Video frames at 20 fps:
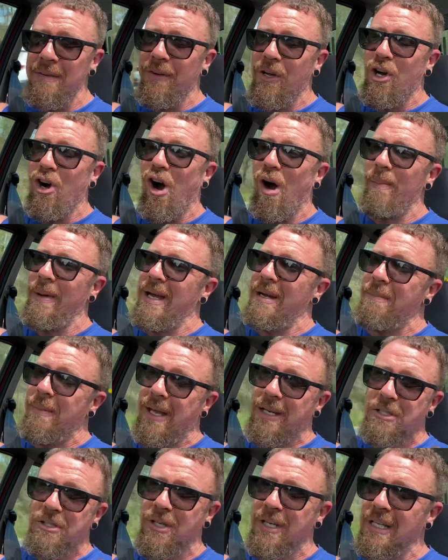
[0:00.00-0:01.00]
a comment.
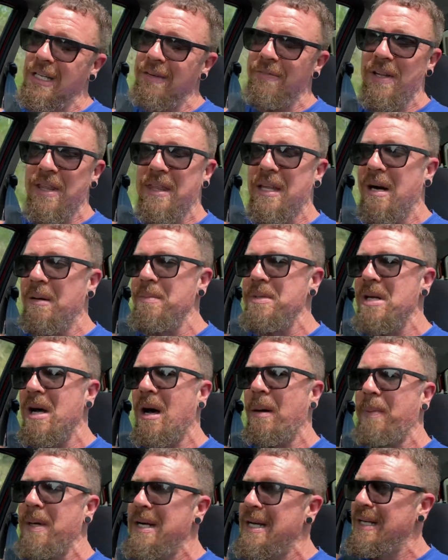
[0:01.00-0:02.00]
Make sure you leave a thumbs up.